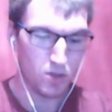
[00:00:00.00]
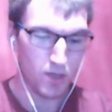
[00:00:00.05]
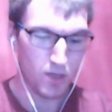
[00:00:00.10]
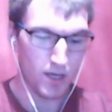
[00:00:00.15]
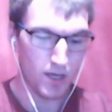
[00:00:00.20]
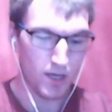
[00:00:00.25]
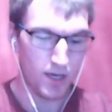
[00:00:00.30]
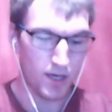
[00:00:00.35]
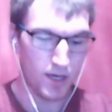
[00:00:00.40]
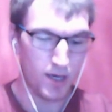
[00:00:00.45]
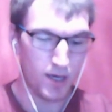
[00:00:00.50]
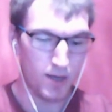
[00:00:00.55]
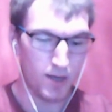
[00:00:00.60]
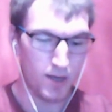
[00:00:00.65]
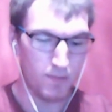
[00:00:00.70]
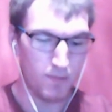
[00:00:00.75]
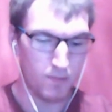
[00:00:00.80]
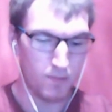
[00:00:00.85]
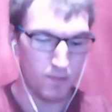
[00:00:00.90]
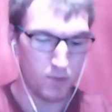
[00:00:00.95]

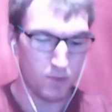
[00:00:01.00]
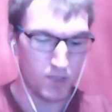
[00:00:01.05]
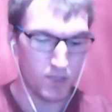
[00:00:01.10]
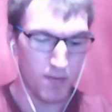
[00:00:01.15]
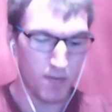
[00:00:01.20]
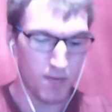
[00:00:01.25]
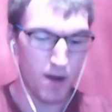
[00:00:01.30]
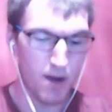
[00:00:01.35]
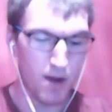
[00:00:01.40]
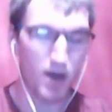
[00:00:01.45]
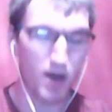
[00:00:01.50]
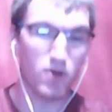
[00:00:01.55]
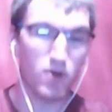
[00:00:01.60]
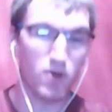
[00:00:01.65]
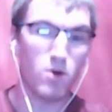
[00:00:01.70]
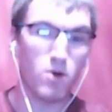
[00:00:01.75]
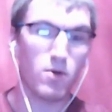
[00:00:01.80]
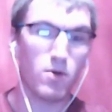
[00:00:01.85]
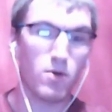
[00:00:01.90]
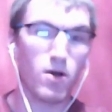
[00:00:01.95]
Denmark at
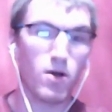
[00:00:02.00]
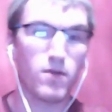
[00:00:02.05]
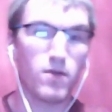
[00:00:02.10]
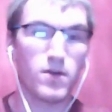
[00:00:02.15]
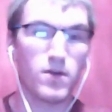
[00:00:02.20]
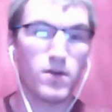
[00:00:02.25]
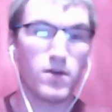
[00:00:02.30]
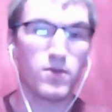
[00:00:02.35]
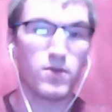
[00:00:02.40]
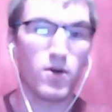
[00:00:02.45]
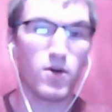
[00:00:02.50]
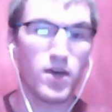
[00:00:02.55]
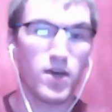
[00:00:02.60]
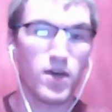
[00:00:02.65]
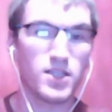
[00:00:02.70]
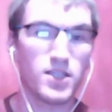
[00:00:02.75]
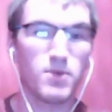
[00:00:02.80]
home and qualifying for Euro 80.